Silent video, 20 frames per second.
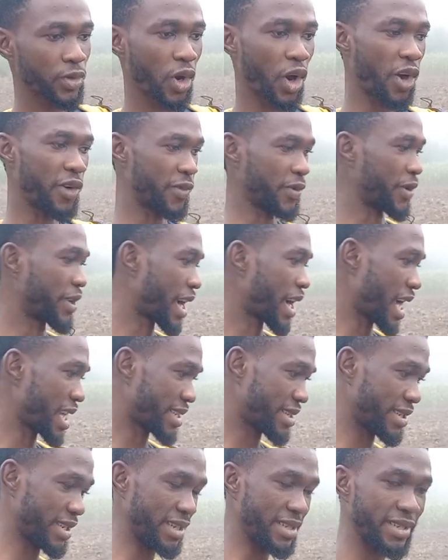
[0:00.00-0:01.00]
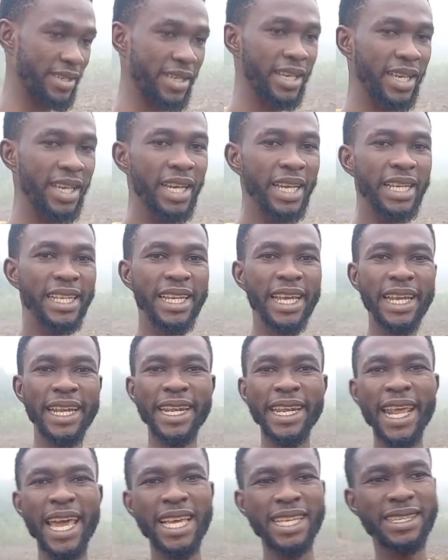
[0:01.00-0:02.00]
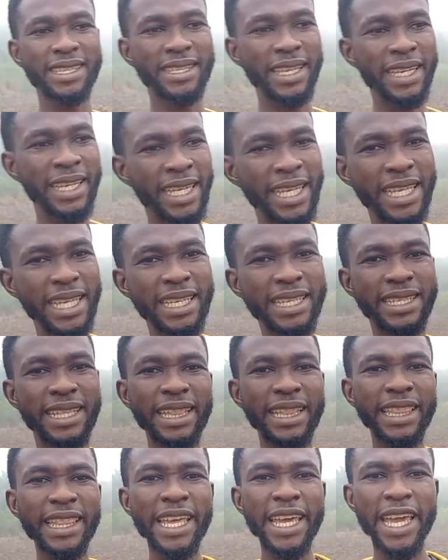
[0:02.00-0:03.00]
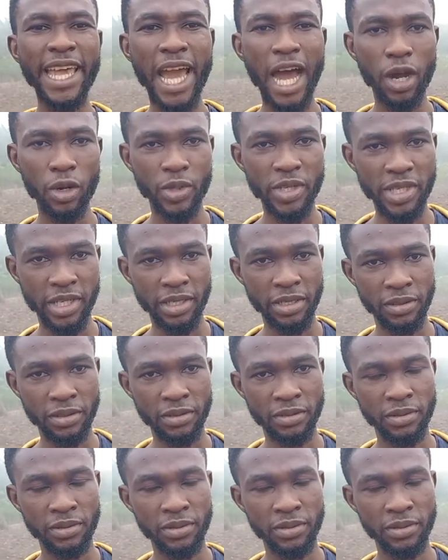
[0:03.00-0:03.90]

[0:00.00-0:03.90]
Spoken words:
of grasses, the next thing is layouting.